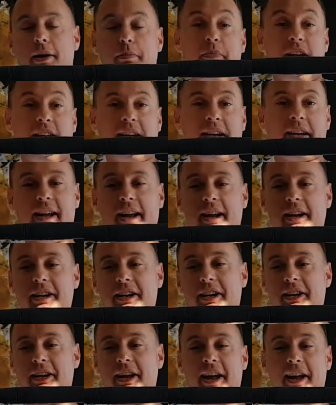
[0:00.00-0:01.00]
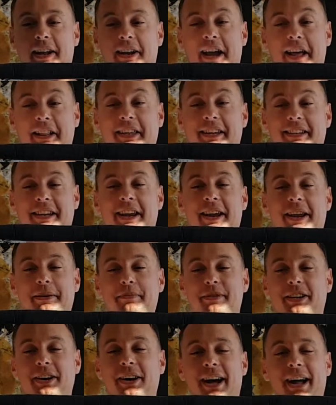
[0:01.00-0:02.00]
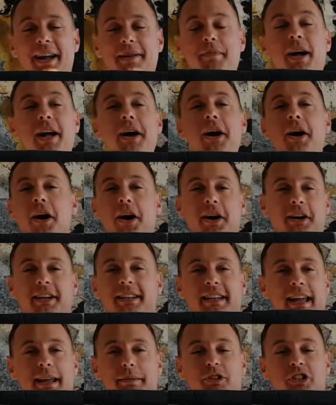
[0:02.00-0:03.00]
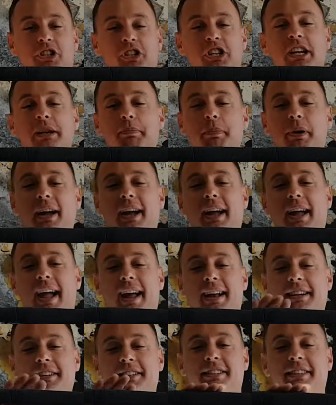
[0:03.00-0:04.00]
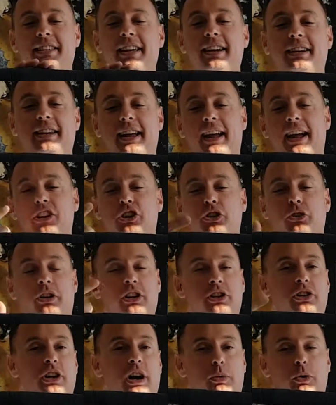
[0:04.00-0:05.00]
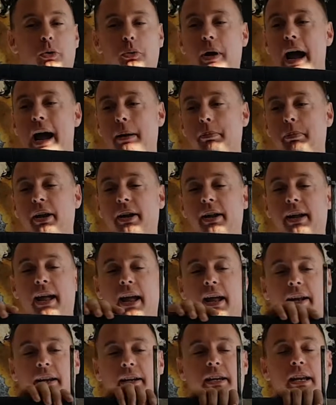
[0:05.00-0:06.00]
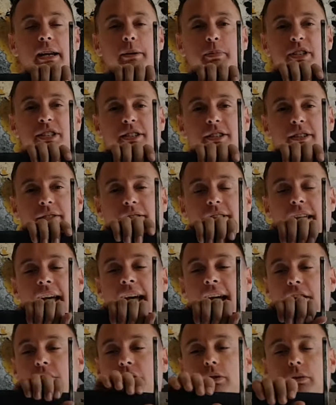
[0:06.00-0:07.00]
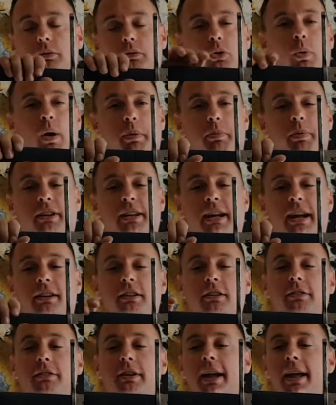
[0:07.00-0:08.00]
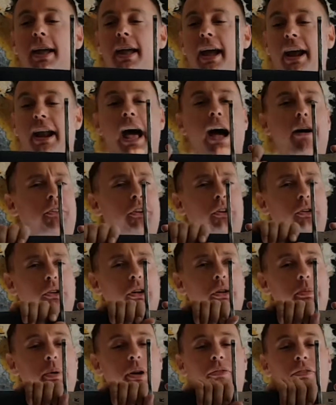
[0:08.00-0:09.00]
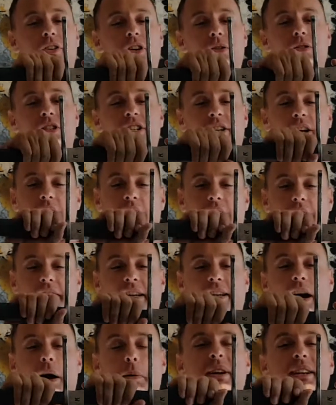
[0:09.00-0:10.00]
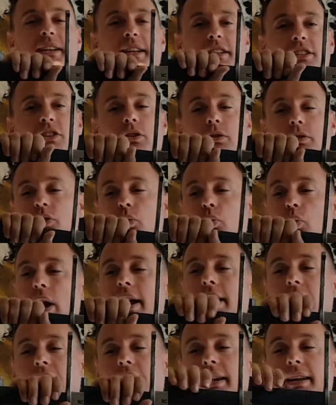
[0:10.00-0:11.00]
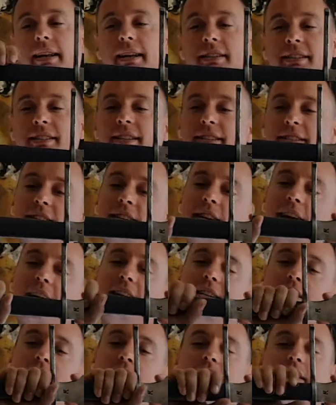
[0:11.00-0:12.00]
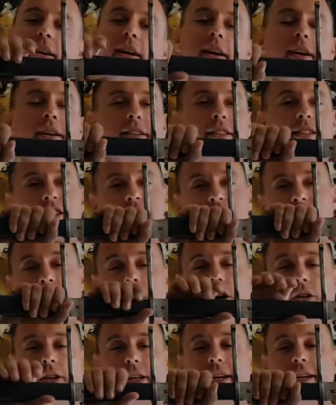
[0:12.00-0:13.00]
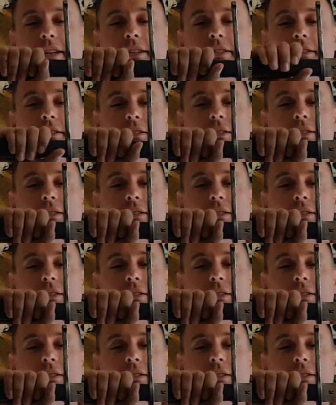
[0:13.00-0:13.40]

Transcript: being Canadian, and at the same time, hockey tape is cheap, and it's thick, and you can double wrap it, and it keeps the handle quite protected. And after a little bit of use, the gumminess goes away, and it gets this nice, solid